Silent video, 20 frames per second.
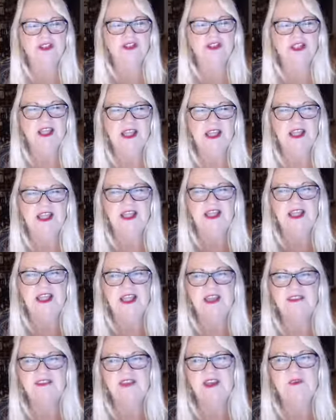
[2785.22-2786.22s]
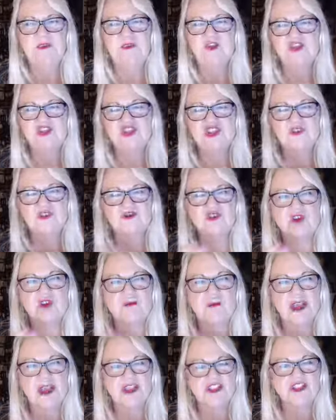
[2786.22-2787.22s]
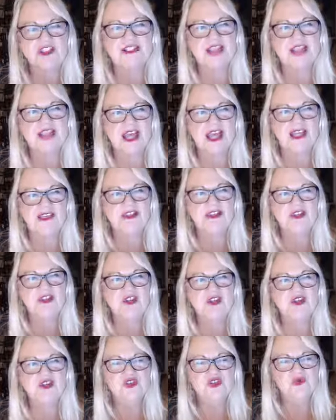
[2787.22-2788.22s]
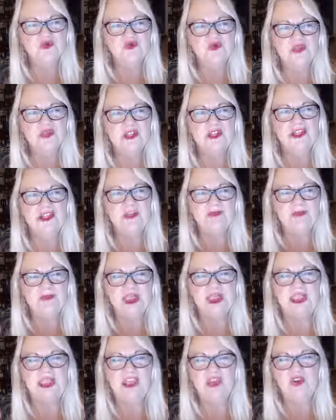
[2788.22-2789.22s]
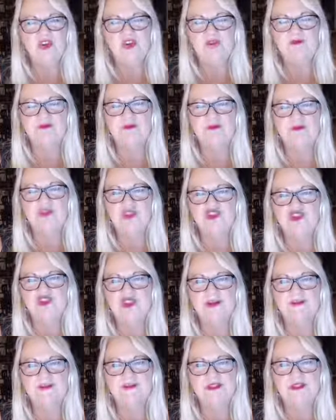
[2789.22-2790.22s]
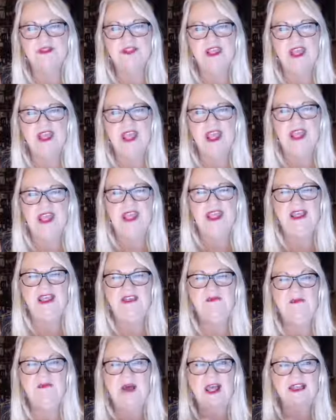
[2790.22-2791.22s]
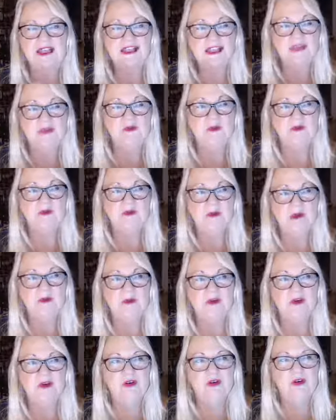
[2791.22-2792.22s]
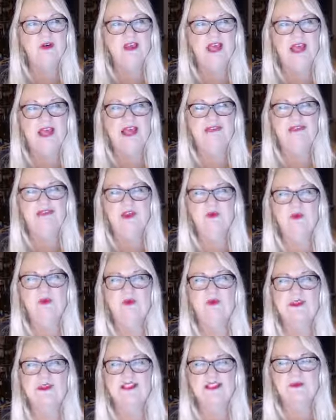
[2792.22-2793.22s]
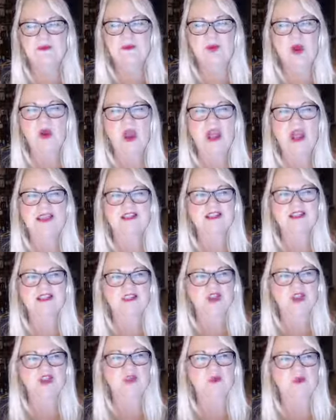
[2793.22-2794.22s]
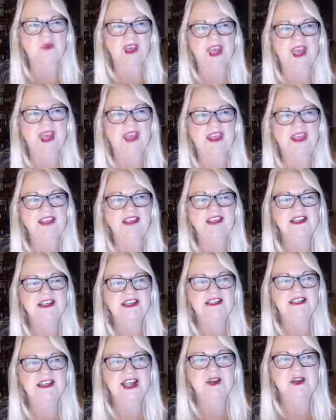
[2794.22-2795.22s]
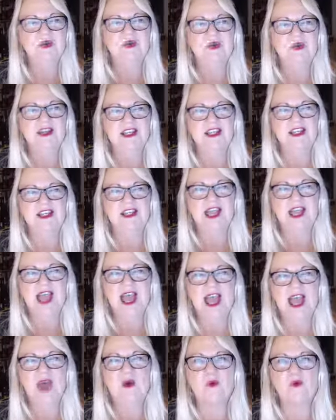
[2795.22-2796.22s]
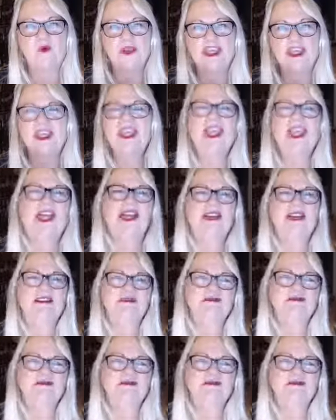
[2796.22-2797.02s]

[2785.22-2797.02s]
And I think if we shift our mindset to really making good friendships and bonding with people, I think we'll be surprised along the way, not only how we can